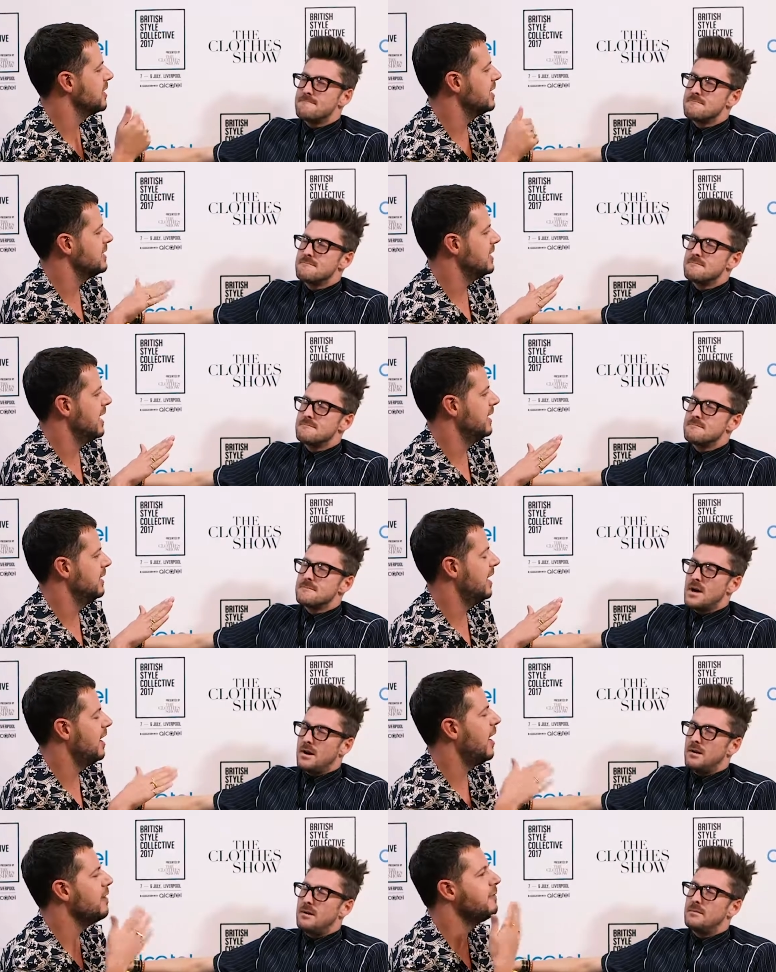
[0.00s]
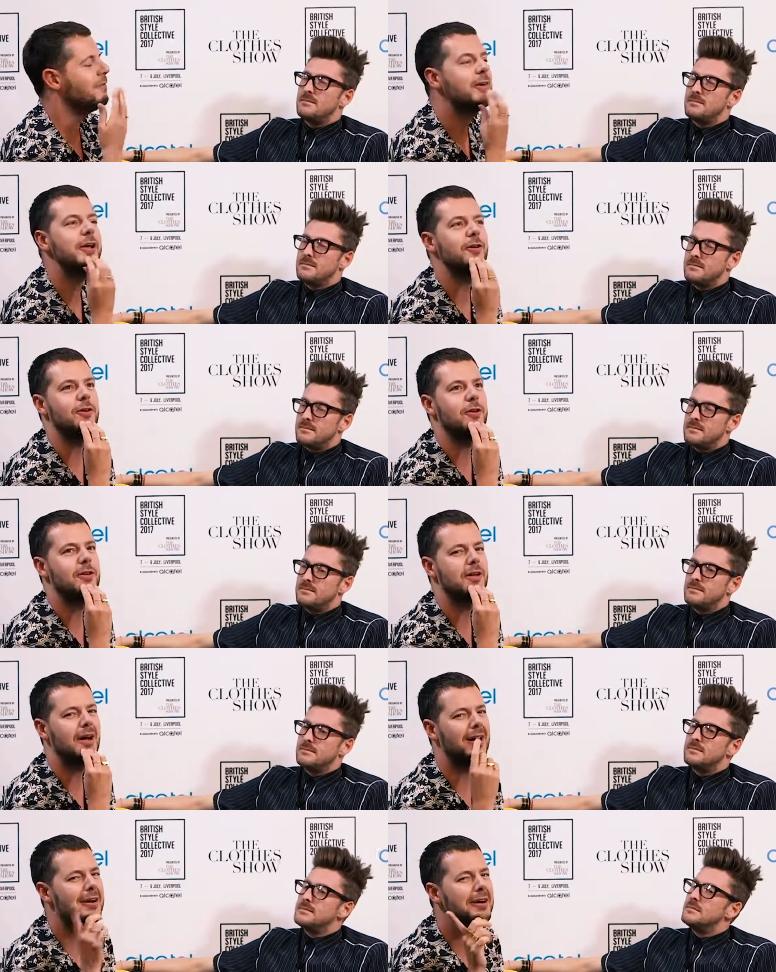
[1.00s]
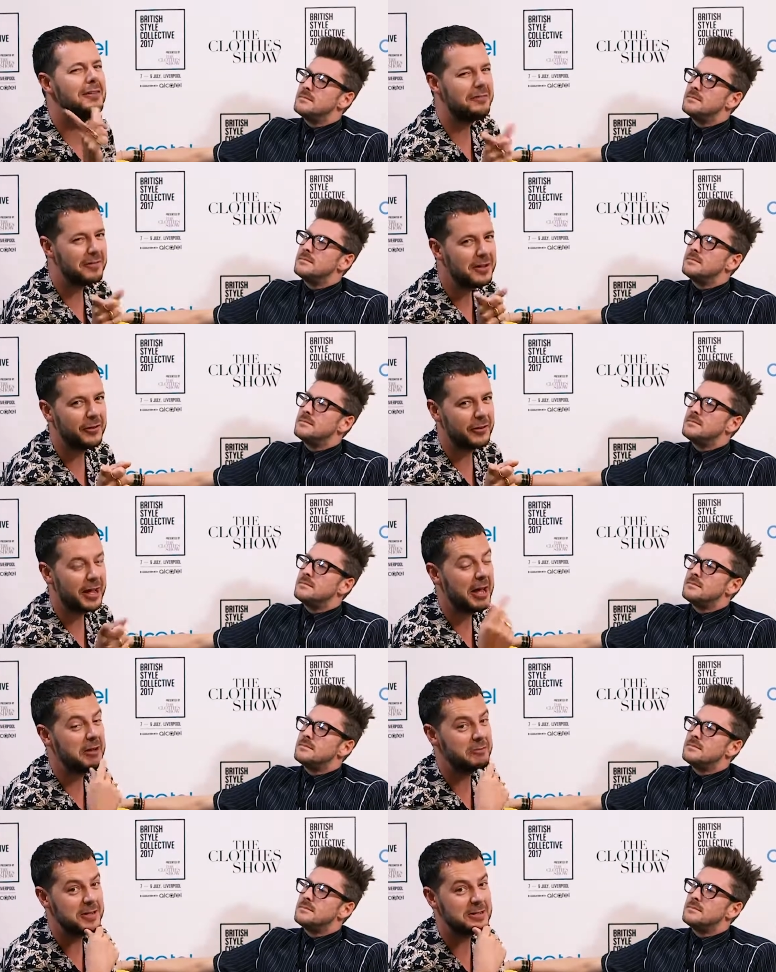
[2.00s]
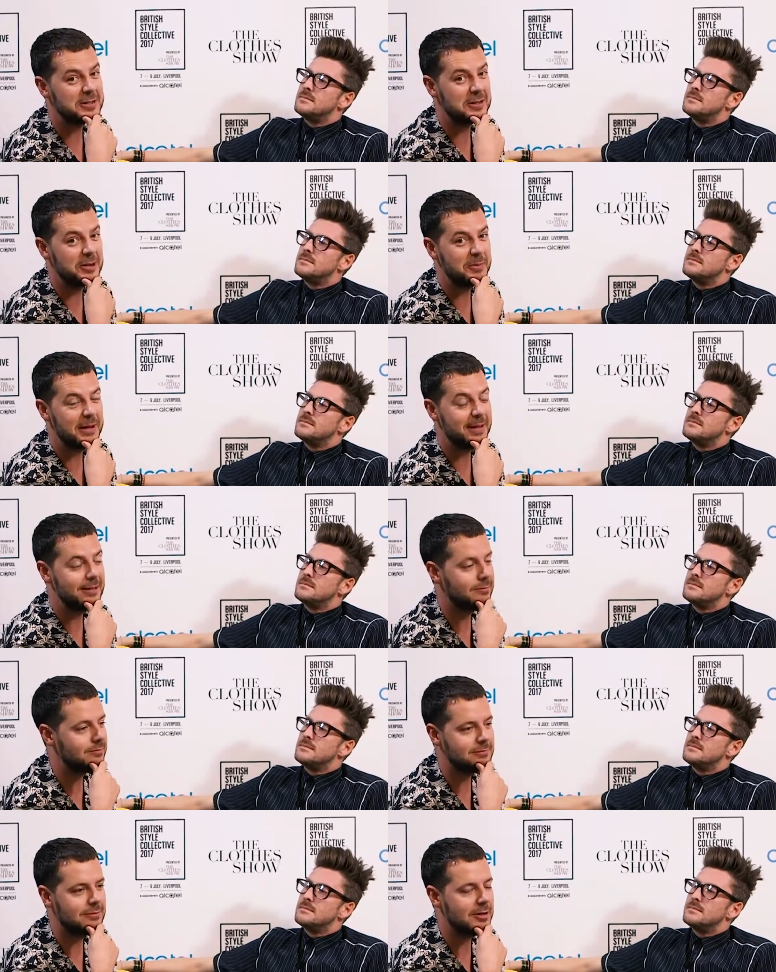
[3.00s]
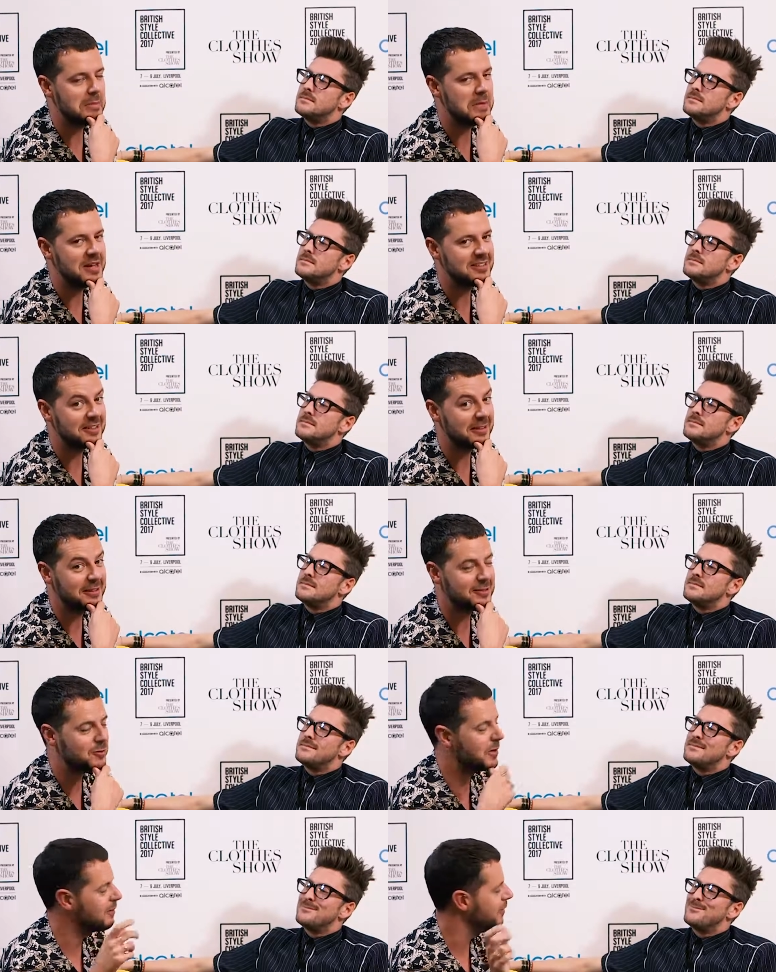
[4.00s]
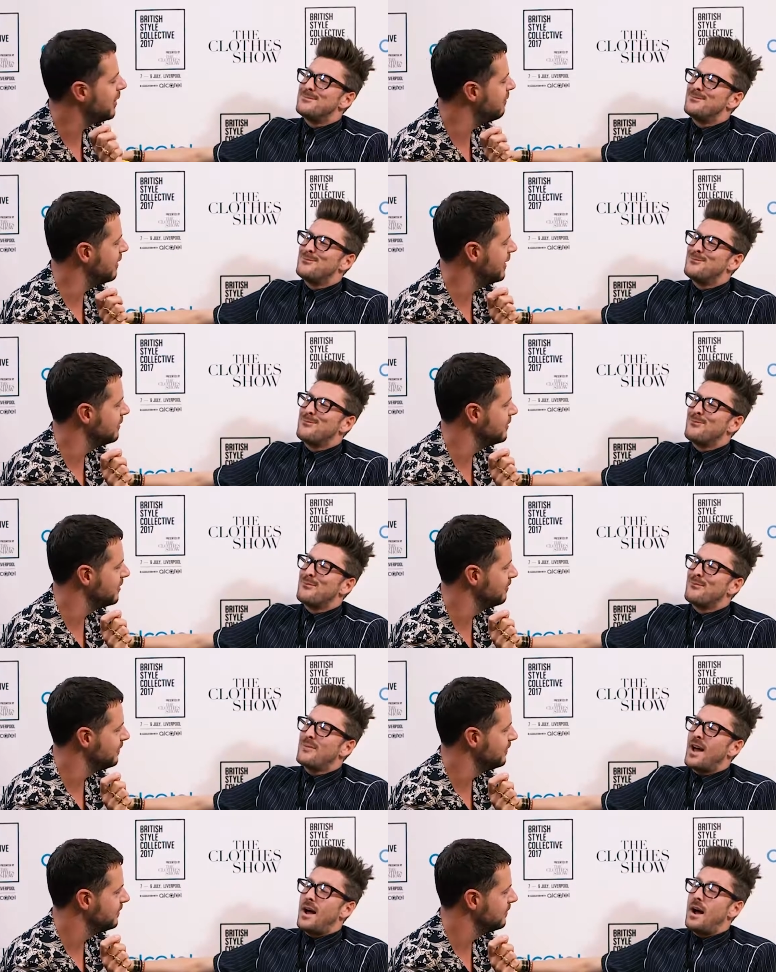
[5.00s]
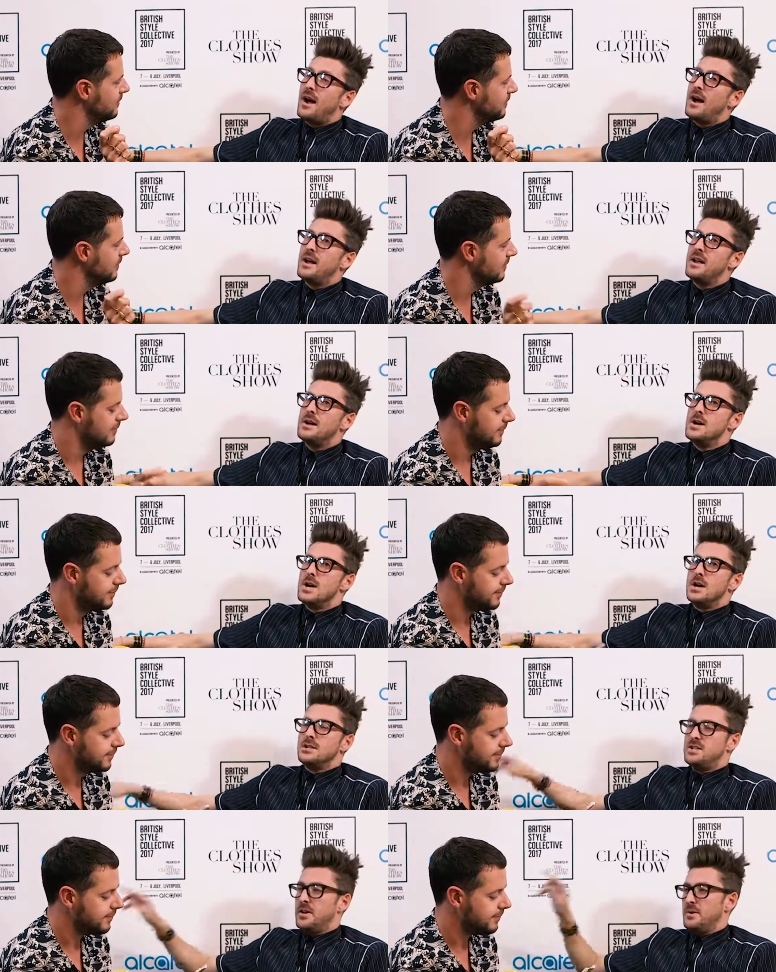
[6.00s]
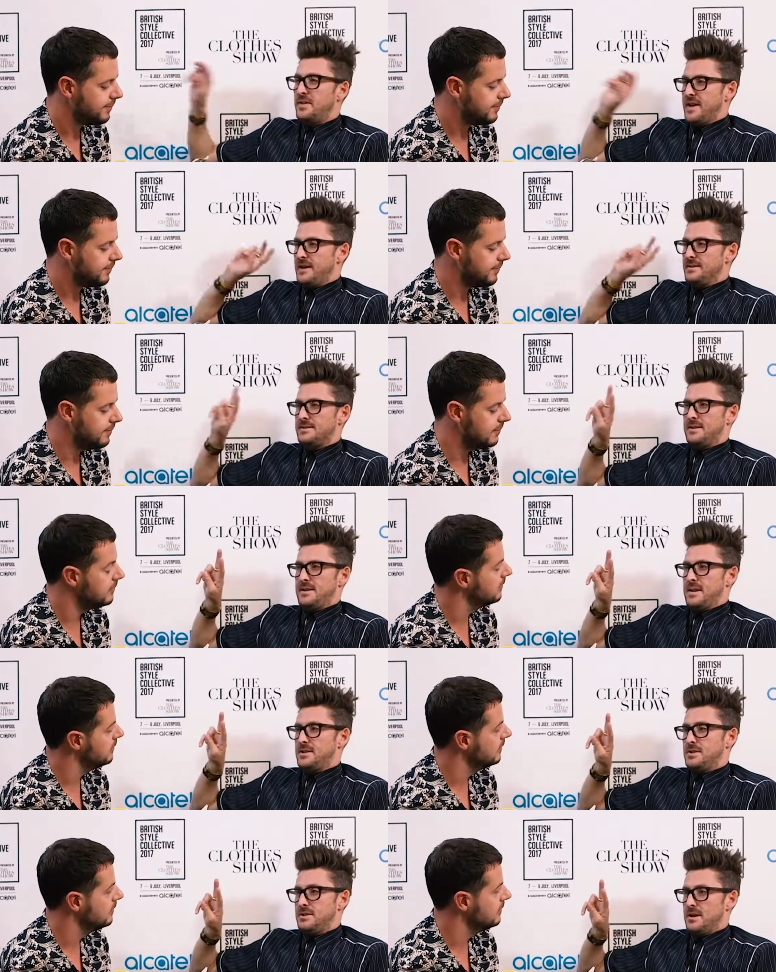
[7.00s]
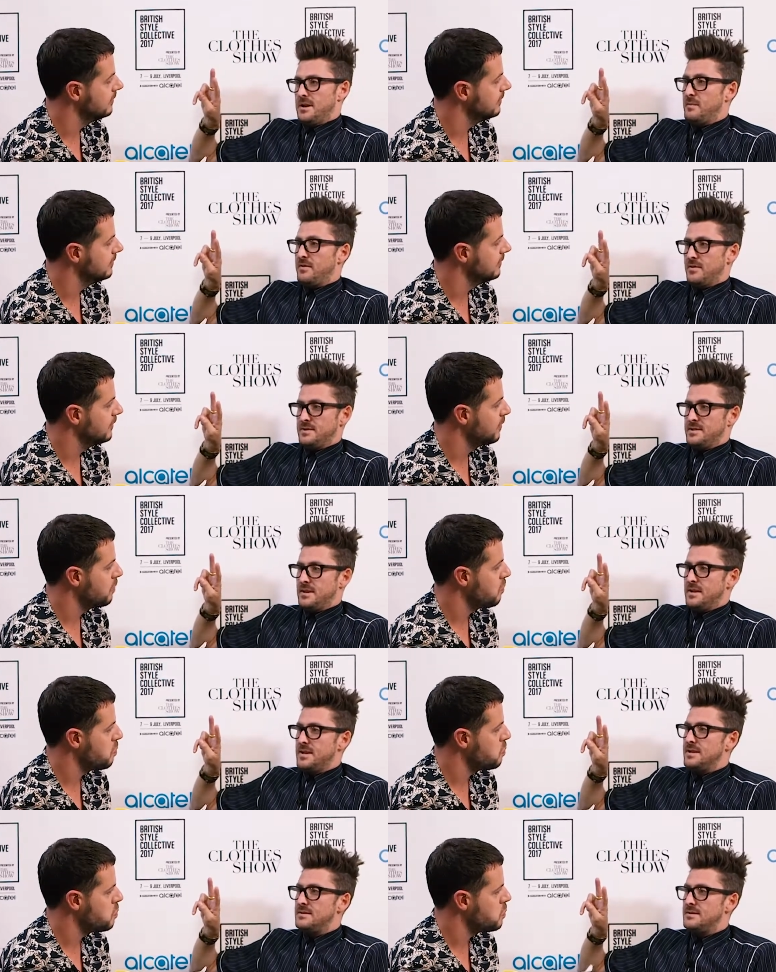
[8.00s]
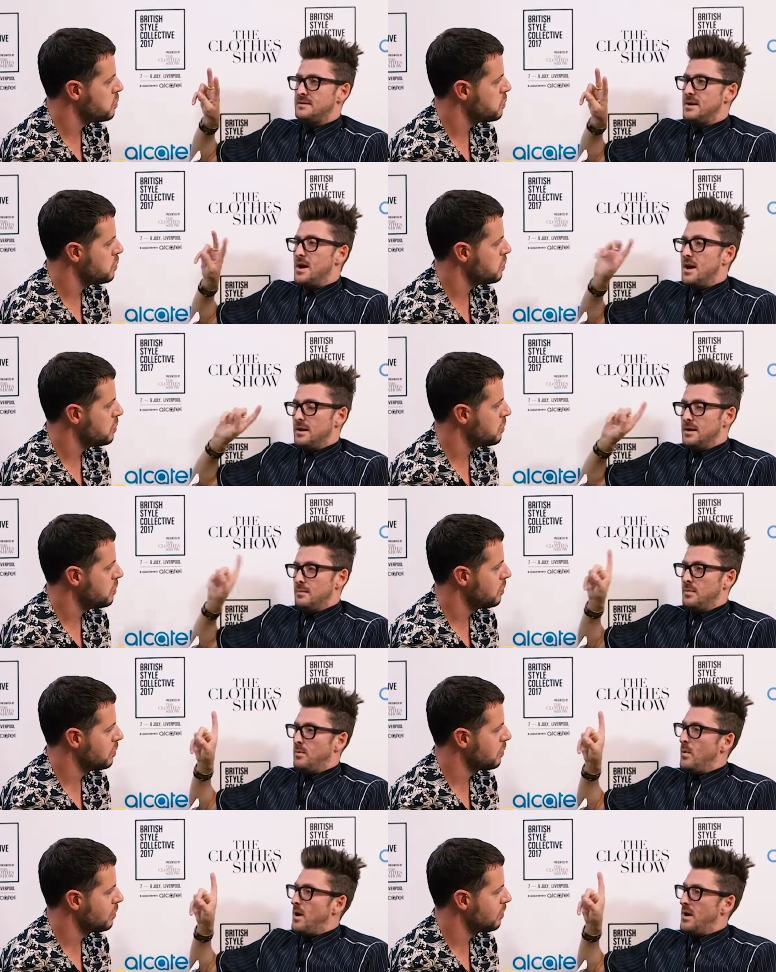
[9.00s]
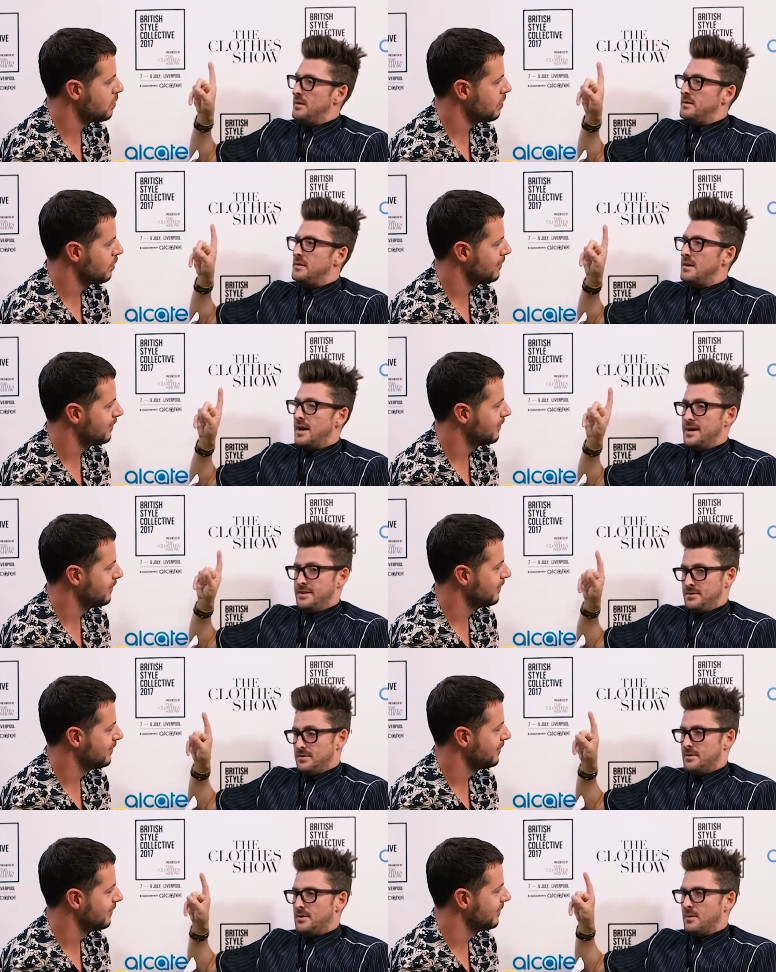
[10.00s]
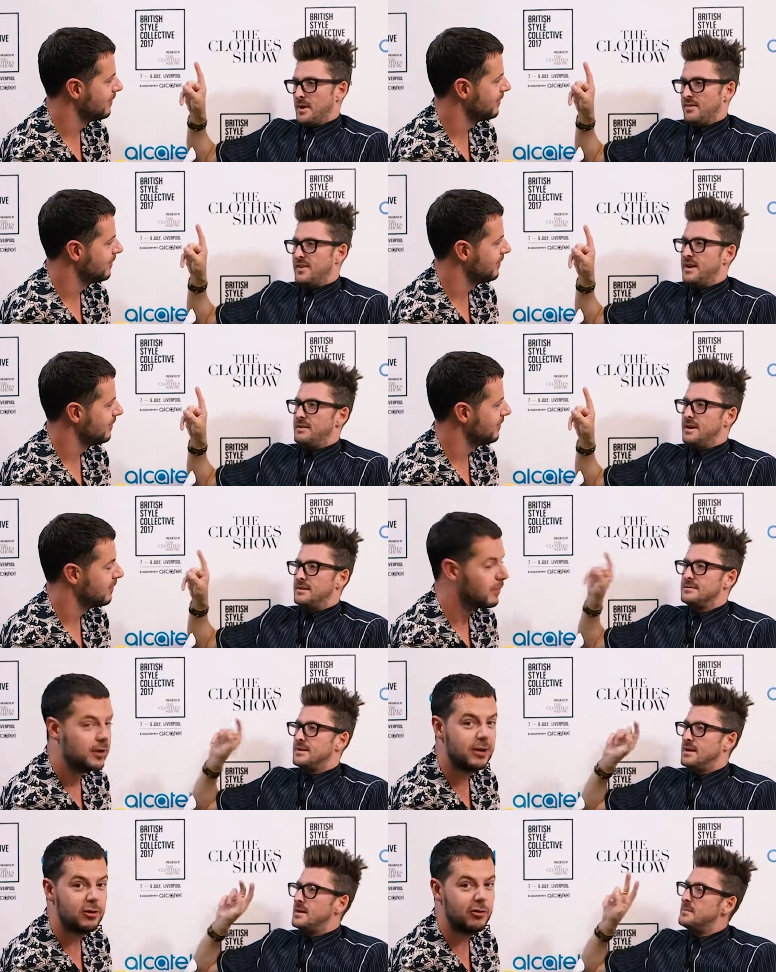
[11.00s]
Speaker 1: get zen. And yeah. I feel, I feel that Henry is going to be amazing at this quick fire round.
Speaker 2: I, two things that I should tell you before we start this number one, I adore quickfire rounds, and